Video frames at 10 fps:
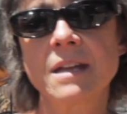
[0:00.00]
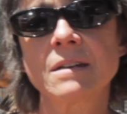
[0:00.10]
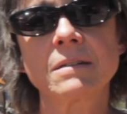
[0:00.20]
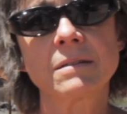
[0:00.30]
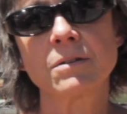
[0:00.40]

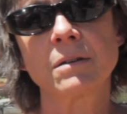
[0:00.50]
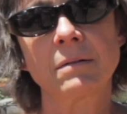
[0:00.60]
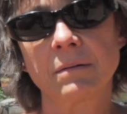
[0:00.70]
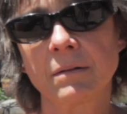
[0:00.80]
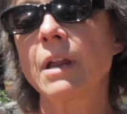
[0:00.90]
to get in.
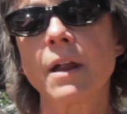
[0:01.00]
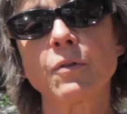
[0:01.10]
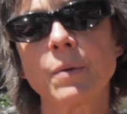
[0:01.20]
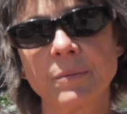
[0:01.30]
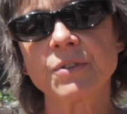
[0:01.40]

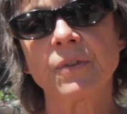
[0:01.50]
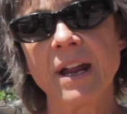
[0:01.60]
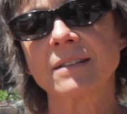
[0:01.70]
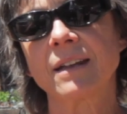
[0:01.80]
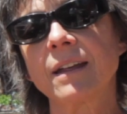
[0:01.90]

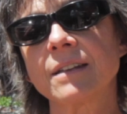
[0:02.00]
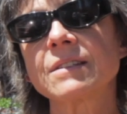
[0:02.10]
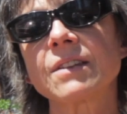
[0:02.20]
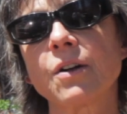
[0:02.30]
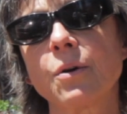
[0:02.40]
Everyone was
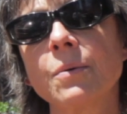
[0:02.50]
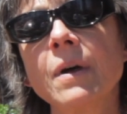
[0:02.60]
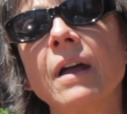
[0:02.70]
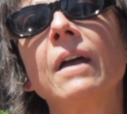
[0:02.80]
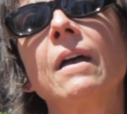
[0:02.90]
frantic, and
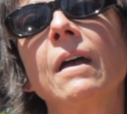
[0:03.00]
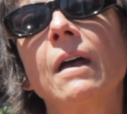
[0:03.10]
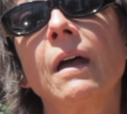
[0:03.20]
so